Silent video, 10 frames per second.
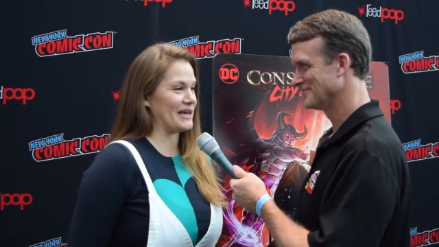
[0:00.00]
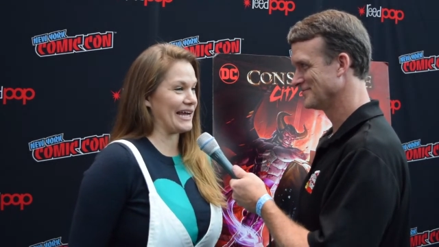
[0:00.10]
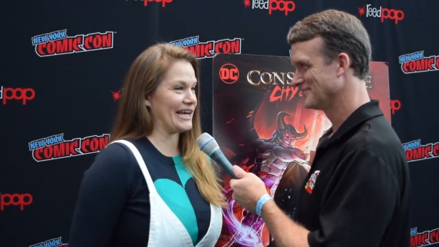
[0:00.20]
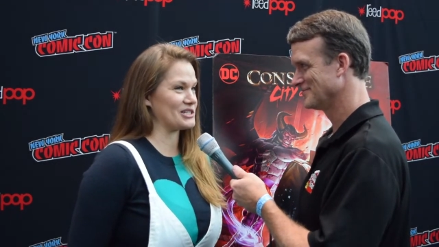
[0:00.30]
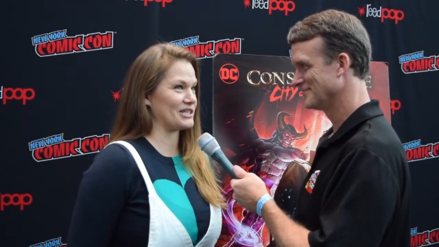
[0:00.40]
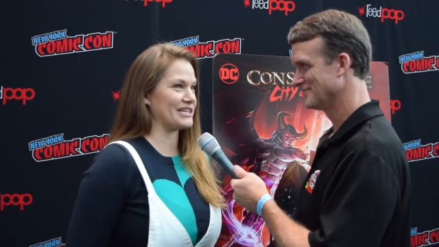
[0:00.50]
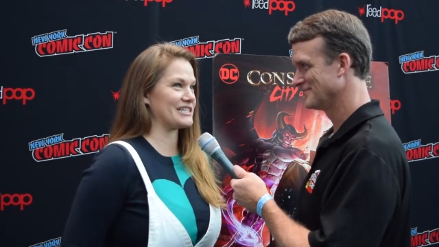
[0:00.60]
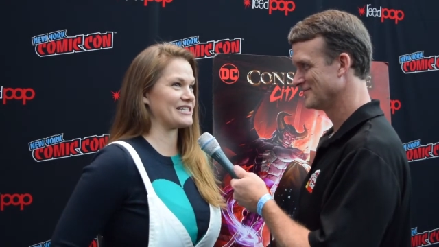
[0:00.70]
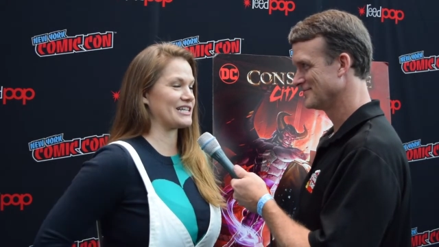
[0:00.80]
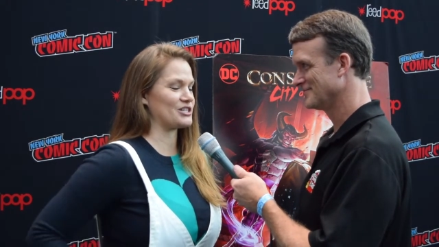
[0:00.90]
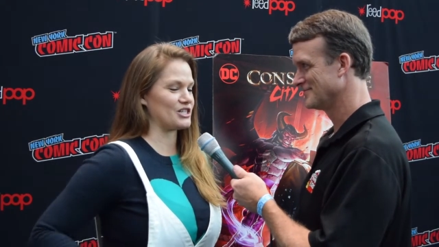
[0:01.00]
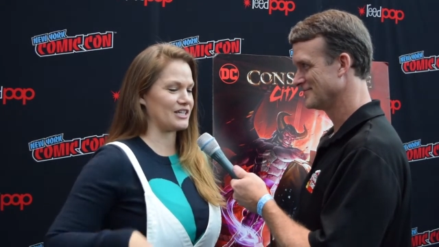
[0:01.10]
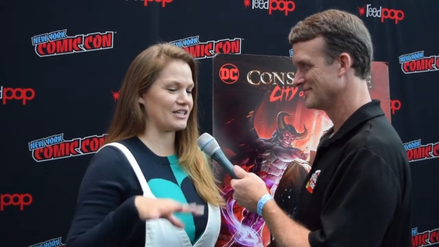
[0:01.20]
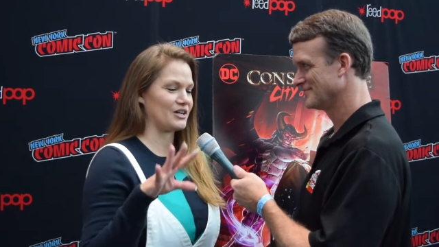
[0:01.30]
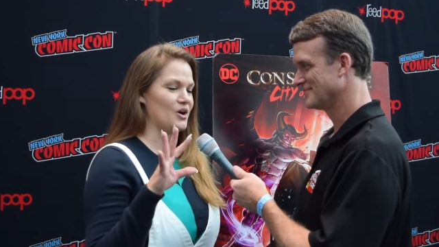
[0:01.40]
Speaker 1: being Angela is that
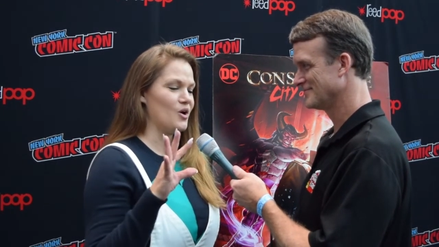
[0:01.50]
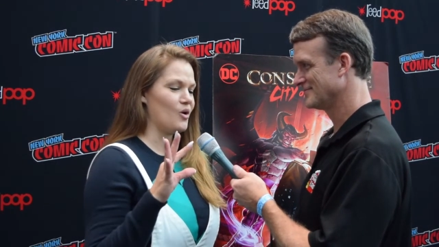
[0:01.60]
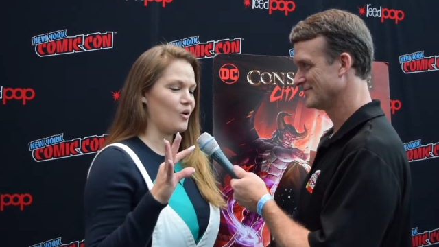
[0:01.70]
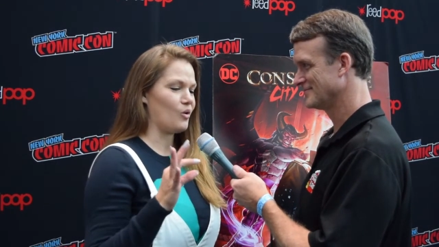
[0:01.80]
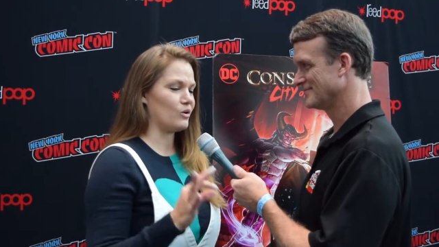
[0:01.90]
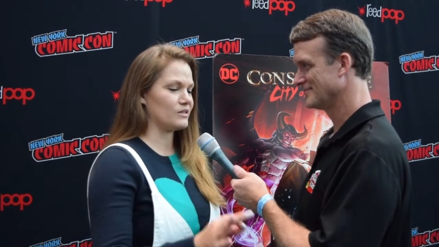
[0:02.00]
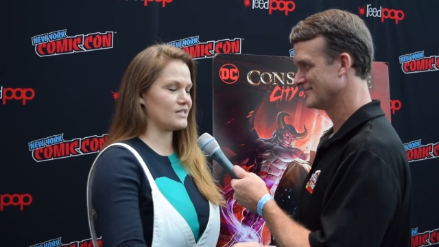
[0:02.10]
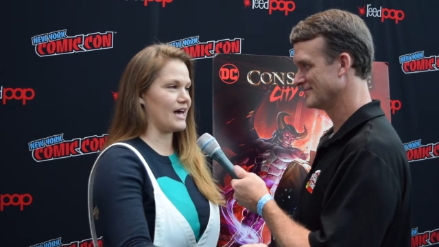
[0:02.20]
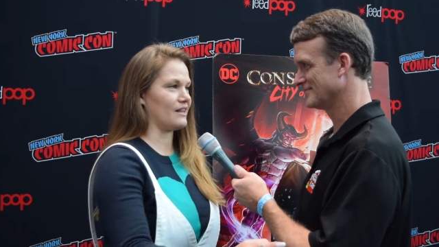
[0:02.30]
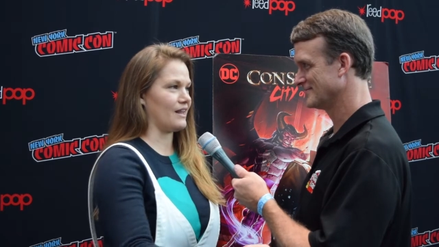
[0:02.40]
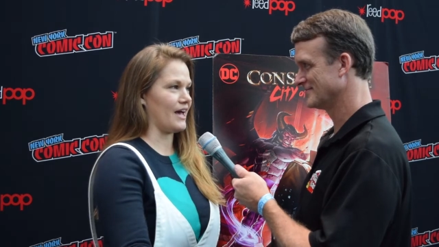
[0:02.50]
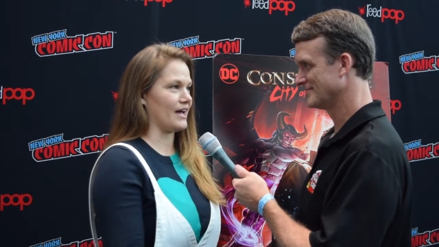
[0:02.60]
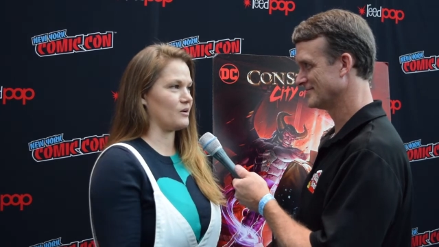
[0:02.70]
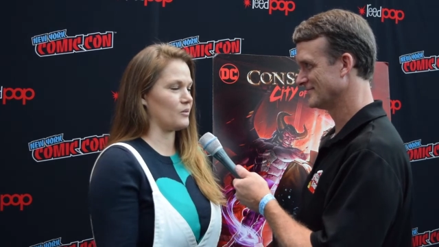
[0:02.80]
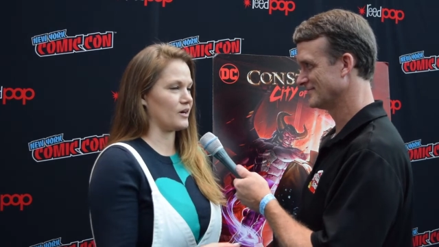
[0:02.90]
she holds that
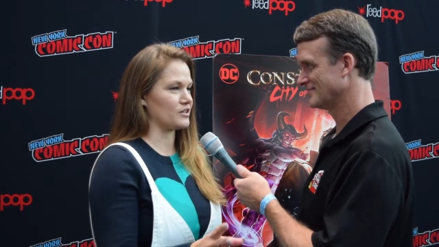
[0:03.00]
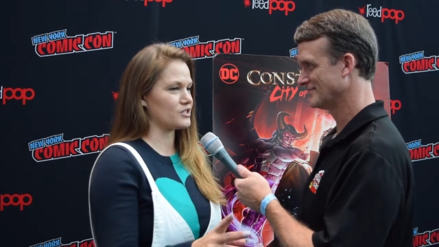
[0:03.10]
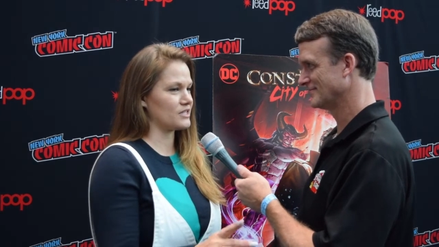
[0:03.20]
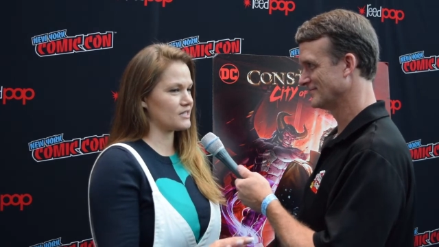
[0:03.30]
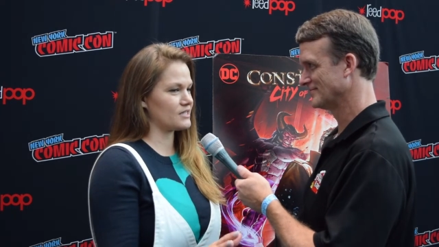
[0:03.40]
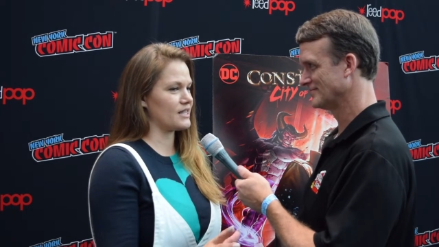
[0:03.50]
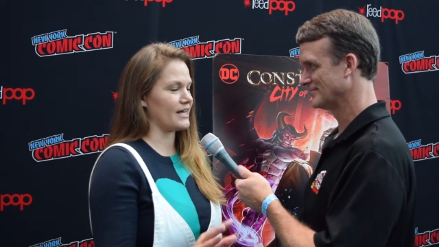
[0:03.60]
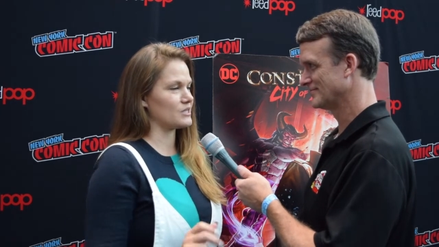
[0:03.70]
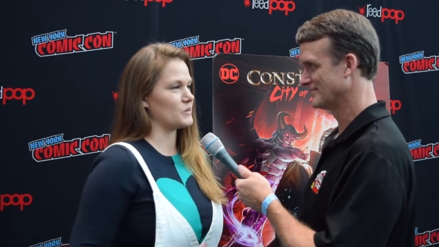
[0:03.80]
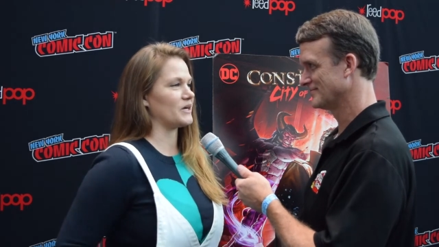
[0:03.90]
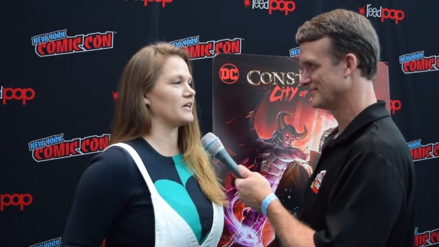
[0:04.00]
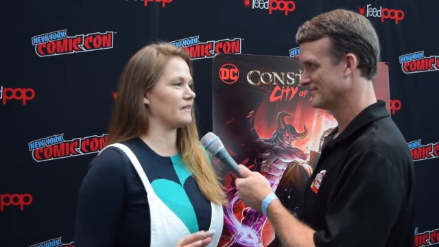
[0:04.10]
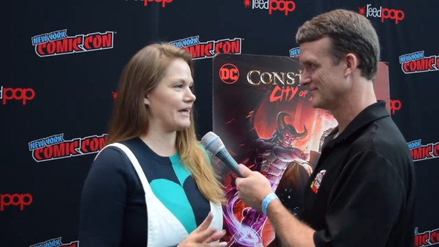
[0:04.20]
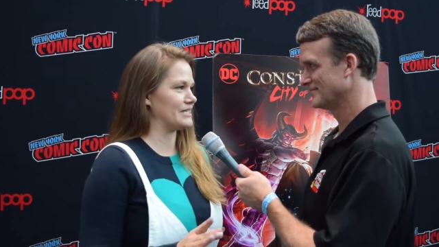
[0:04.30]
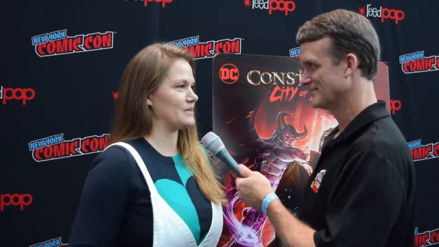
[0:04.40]
line where she's that spirit
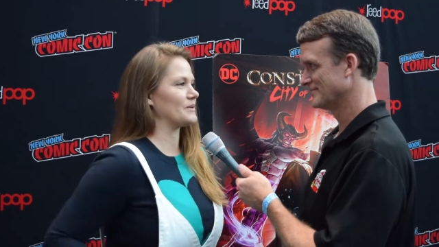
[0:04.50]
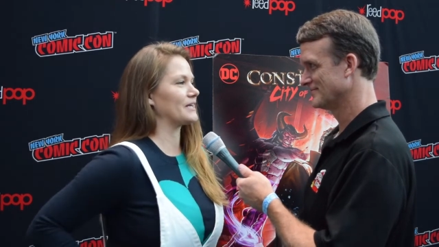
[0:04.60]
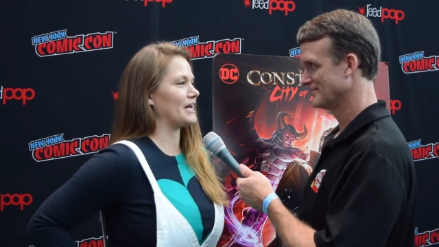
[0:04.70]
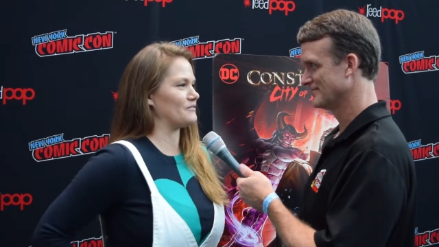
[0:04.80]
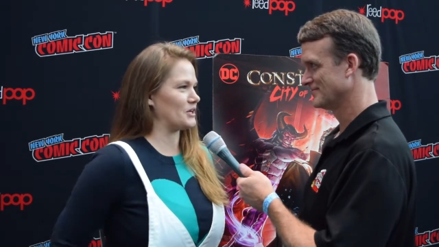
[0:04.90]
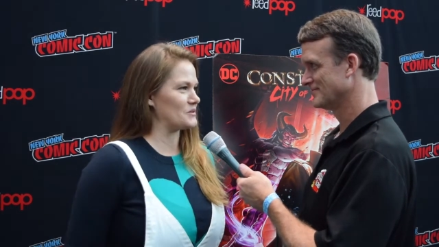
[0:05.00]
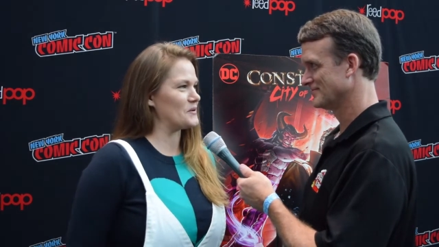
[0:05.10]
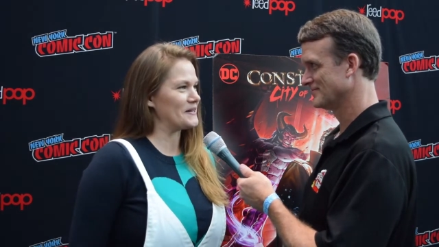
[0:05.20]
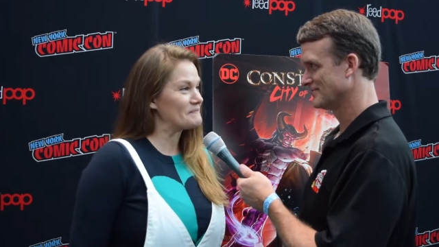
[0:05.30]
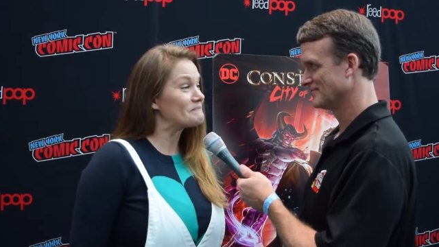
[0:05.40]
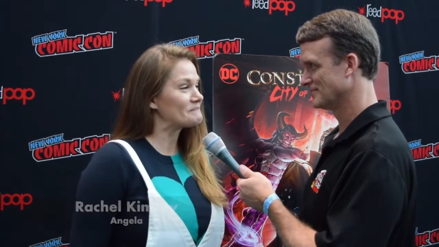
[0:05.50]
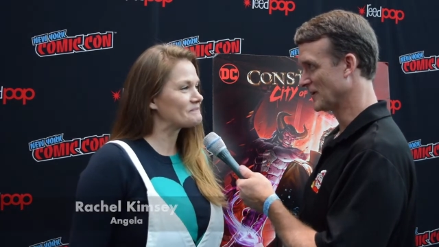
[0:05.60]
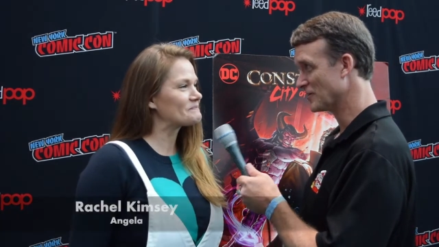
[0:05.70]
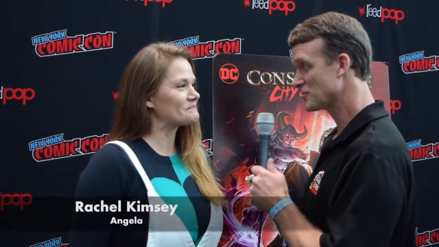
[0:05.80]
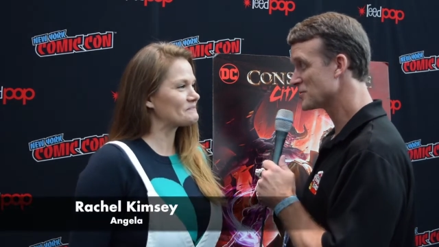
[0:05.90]
and that demon kind of all in one.
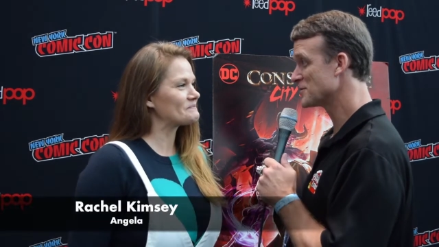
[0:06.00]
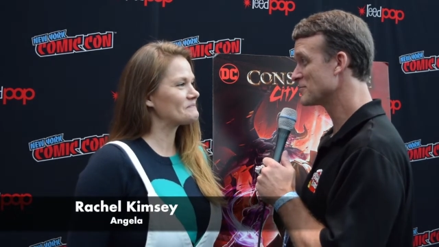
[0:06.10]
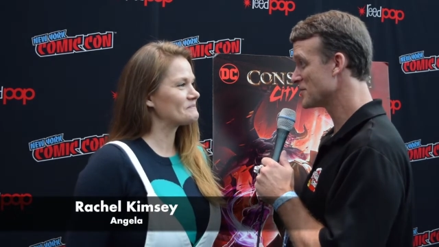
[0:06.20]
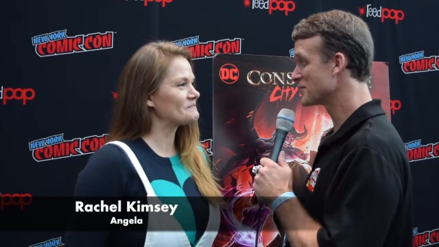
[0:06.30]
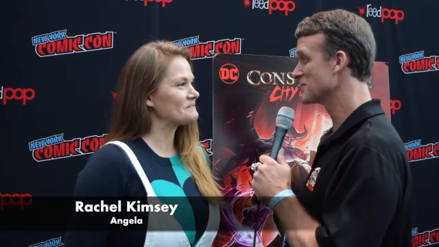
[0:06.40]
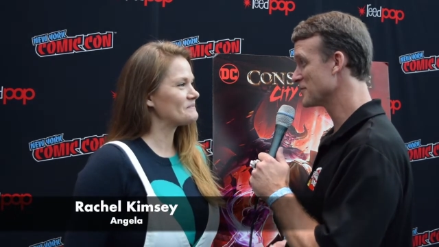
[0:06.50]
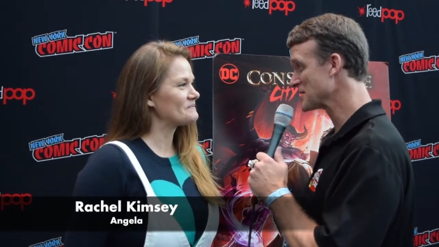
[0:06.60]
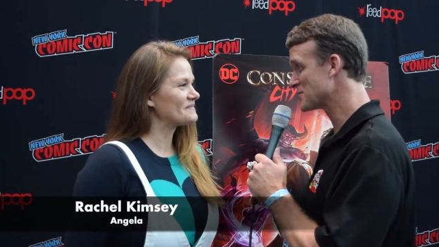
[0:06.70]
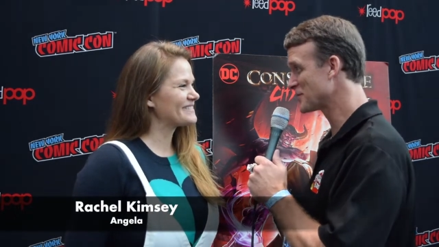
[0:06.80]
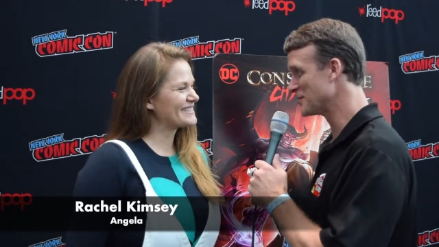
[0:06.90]
Speaker 2: of course, I'm talking to Rachel